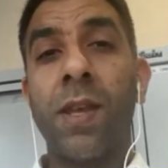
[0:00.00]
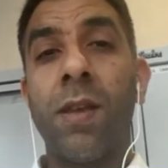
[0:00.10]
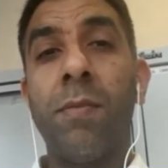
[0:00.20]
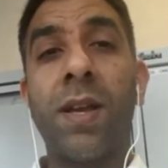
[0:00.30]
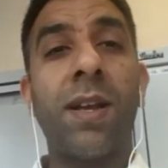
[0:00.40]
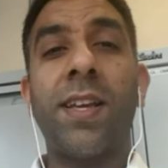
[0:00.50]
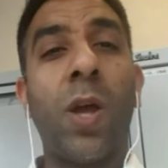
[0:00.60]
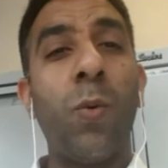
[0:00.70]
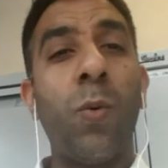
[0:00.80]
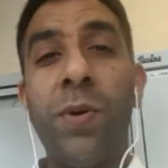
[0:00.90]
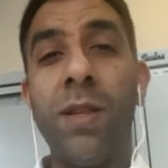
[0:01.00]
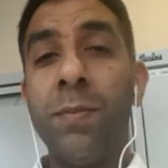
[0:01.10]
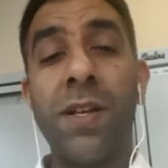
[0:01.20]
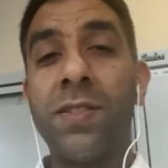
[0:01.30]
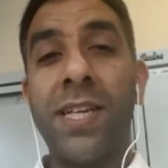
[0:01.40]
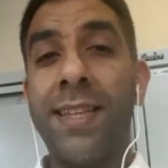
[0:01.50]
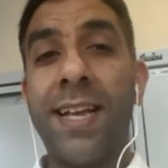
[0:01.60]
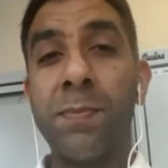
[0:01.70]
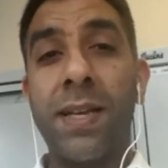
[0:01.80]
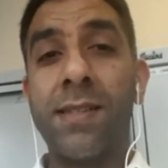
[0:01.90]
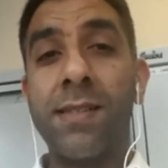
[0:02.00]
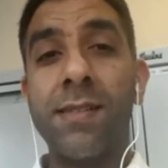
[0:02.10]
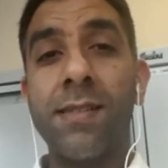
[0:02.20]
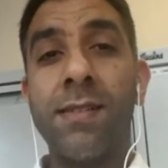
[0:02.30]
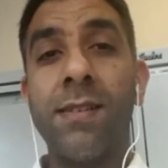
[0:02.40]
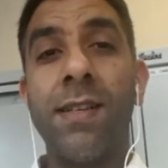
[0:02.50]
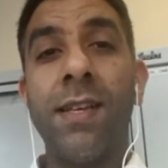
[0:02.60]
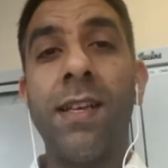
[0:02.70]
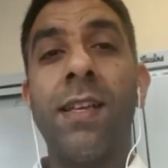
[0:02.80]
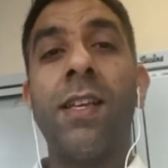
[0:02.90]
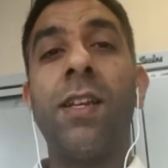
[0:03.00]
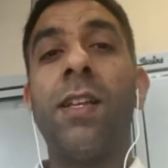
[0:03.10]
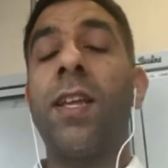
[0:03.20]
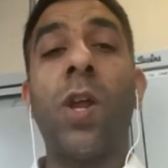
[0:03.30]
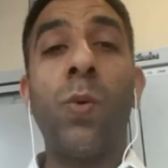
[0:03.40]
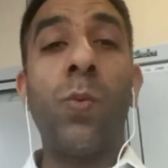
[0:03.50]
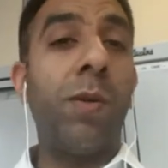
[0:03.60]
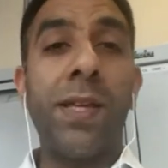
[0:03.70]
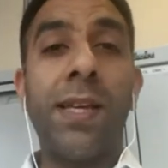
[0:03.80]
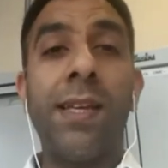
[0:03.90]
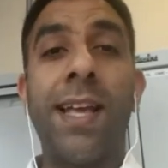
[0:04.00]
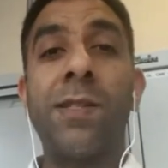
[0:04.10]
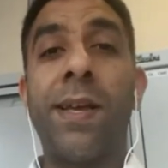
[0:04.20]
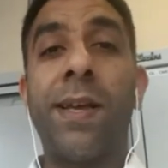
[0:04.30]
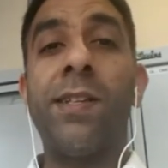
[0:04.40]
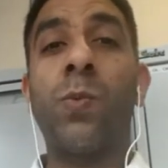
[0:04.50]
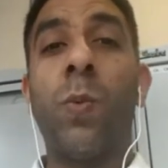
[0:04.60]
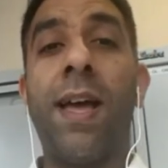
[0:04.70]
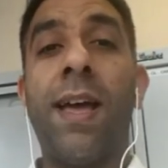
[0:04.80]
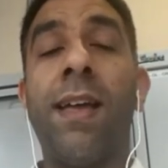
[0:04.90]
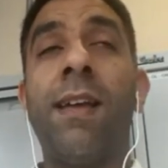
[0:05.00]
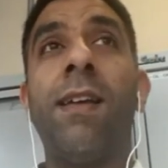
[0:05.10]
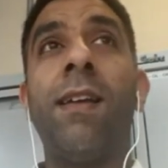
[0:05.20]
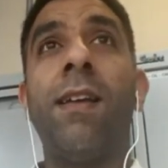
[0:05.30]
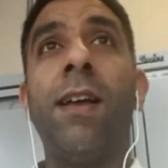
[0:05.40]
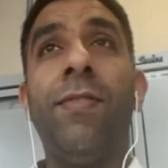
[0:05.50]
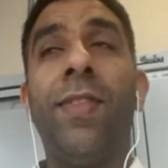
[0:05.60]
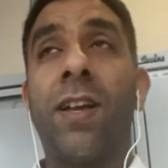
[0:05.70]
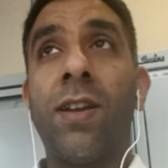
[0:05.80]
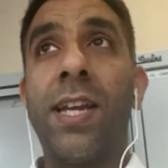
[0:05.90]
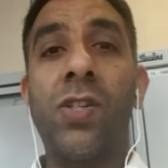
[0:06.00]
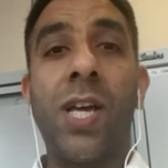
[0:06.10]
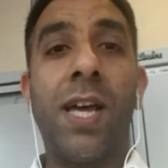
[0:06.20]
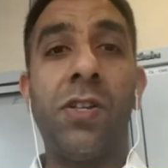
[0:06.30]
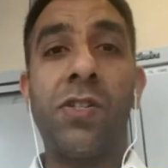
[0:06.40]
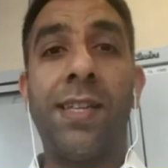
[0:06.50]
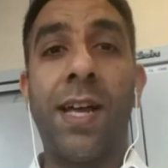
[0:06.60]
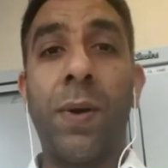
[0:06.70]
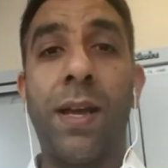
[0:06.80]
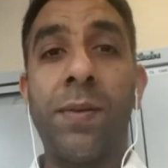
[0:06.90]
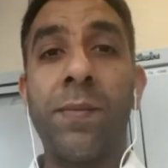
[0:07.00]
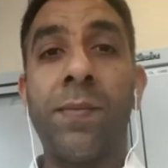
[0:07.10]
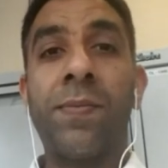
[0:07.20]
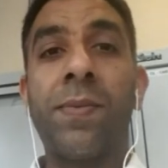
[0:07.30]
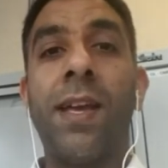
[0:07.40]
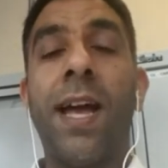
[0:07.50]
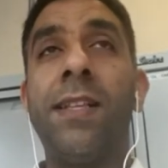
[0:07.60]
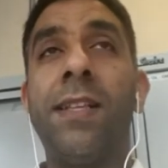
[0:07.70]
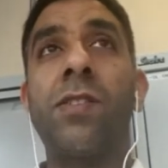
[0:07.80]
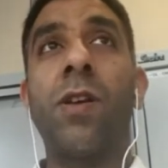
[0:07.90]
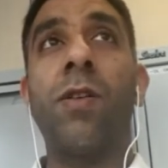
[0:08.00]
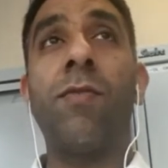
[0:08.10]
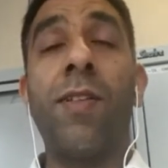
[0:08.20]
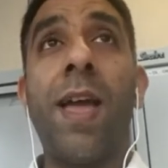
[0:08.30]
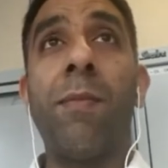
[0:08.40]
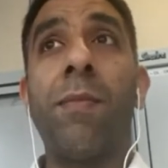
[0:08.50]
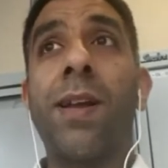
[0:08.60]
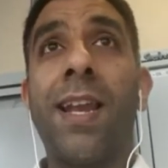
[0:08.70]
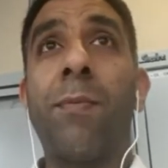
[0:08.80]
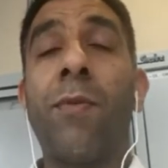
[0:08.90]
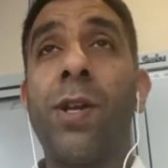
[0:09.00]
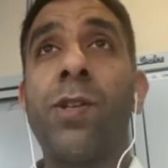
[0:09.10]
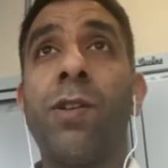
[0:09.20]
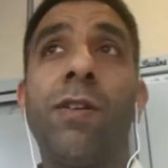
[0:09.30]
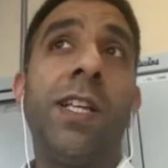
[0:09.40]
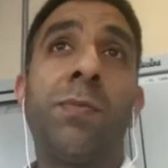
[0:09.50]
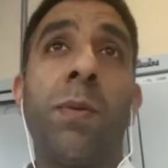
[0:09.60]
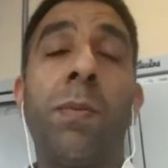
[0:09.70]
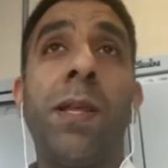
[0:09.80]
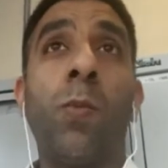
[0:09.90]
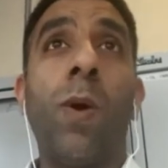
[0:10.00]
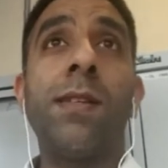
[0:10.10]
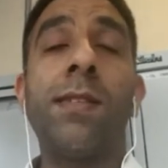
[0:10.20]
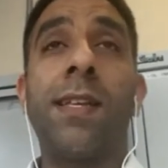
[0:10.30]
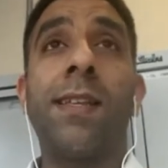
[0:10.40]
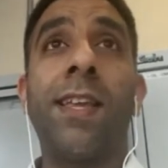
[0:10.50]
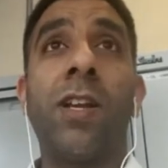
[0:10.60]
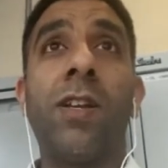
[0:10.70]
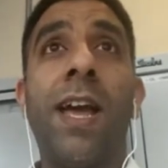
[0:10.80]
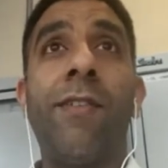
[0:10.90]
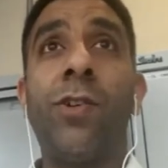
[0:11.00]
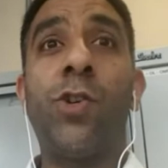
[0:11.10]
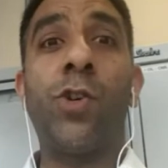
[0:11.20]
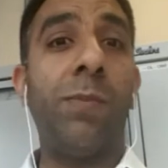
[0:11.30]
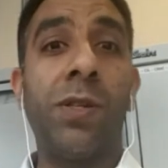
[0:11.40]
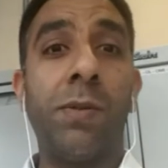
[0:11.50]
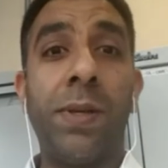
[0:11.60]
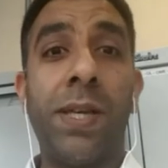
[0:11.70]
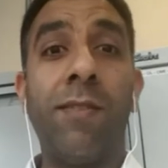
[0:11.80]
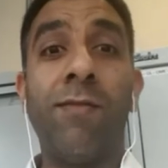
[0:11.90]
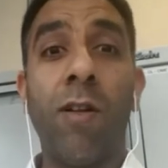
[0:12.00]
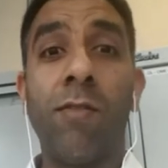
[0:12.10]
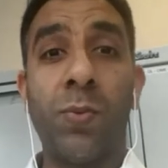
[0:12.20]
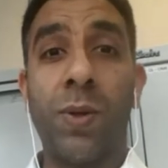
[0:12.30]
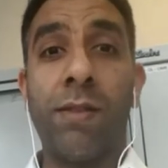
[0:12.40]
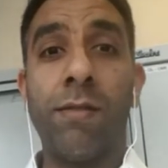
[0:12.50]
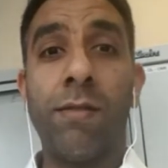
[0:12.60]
because they don't want to put themselves in that space. They don't want to be in that space where they're going to get challenged in that way. And so for them, collaboration is probably the worst thing that they could ever dream to be involved with.